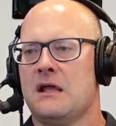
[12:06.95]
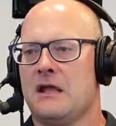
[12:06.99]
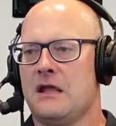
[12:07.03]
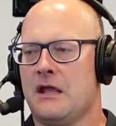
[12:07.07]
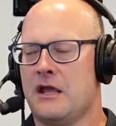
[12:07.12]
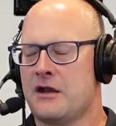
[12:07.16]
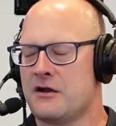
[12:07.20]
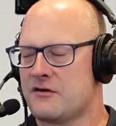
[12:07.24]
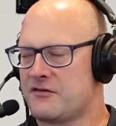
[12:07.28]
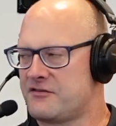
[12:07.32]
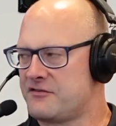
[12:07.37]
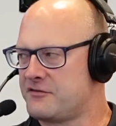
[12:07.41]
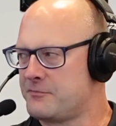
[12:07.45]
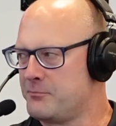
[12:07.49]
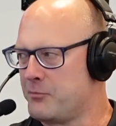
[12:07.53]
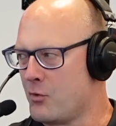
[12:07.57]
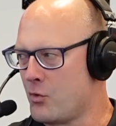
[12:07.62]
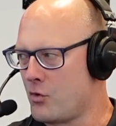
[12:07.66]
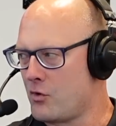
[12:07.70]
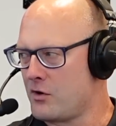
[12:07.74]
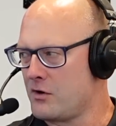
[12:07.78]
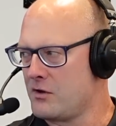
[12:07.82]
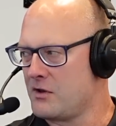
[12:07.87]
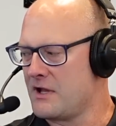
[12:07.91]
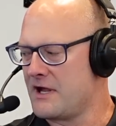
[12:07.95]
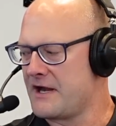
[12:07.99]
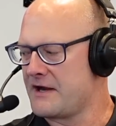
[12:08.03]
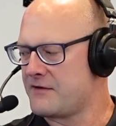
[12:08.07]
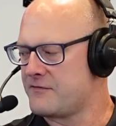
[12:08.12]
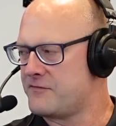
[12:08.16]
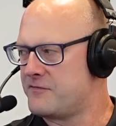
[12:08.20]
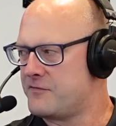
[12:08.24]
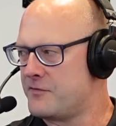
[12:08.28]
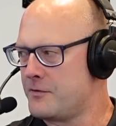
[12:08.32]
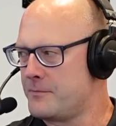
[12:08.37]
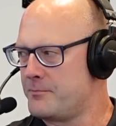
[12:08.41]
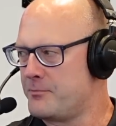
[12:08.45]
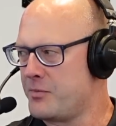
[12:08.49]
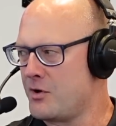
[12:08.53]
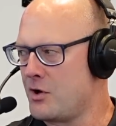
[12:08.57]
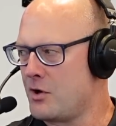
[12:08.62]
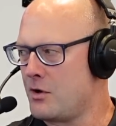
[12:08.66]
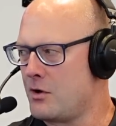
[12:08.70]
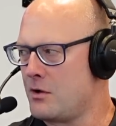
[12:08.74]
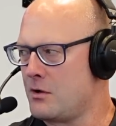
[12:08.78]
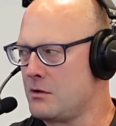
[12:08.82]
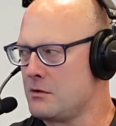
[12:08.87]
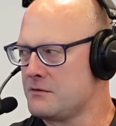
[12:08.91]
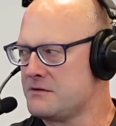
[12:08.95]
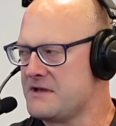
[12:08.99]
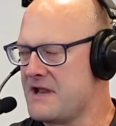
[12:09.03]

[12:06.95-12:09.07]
in a sport like football.